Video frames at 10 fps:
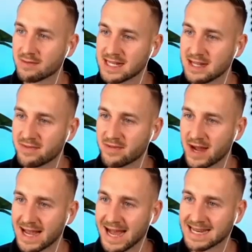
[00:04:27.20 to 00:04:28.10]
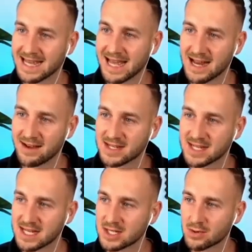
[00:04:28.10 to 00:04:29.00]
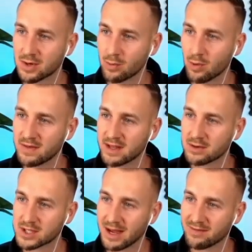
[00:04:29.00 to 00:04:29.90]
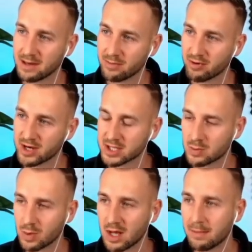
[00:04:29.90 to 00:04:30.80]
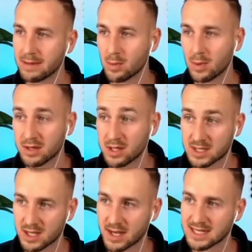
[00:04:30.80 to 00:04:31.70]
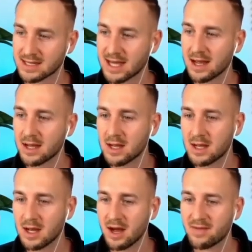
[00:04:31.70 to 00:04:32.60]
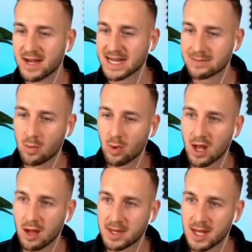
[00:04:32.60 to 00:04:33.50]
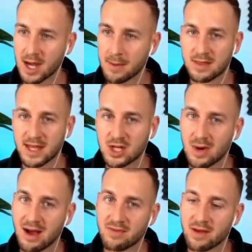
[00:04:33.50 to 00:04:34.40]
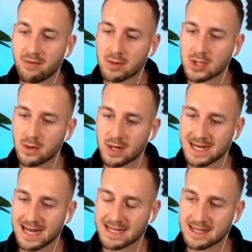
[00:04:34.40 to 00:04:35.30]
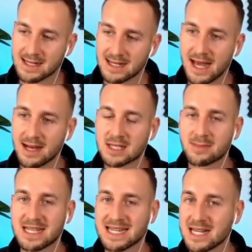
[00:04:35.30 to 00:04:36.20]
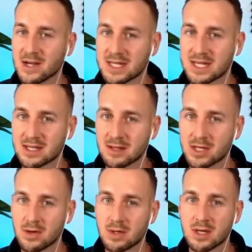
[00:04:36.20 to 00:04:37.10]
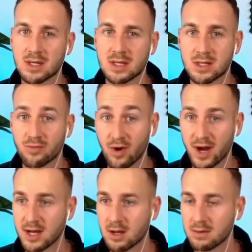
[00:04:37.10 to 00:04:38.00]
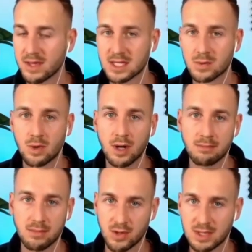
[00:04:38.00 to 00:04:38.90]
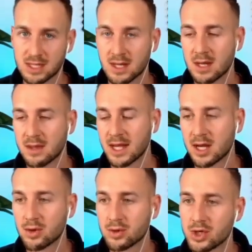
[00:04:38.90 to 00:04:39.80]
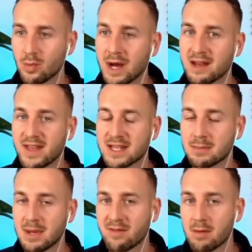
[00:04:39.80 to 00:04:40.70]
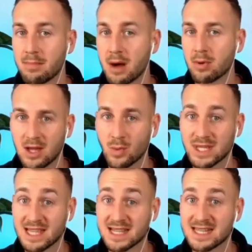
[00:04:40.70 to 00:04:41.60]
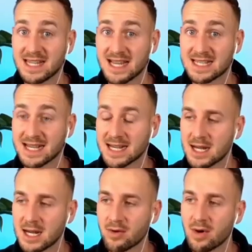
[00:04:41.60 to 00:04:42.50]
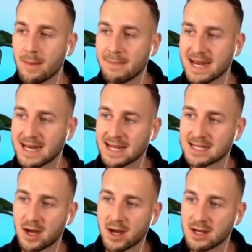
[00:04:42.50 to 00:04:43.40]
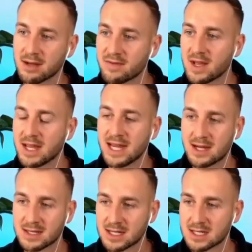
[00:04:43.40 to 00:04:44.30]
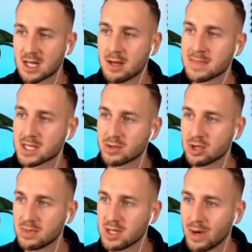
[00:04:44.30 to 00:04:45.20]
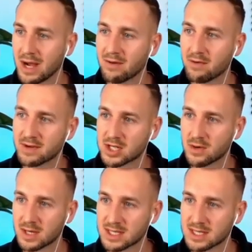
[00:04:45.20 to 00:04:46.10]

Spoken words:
DeFi and NFTs all in one. They also have a bridge as well, maybe worth utilizing that. I've connected my wallet up here. They do have their own token yet again. Some of these ecosystem tokens, Rhino, this one, Mute, they could all do well if there's a bit of a bubble within this ZkSync ERA mainnet kind of ecosystem. So do be aware of all the tokens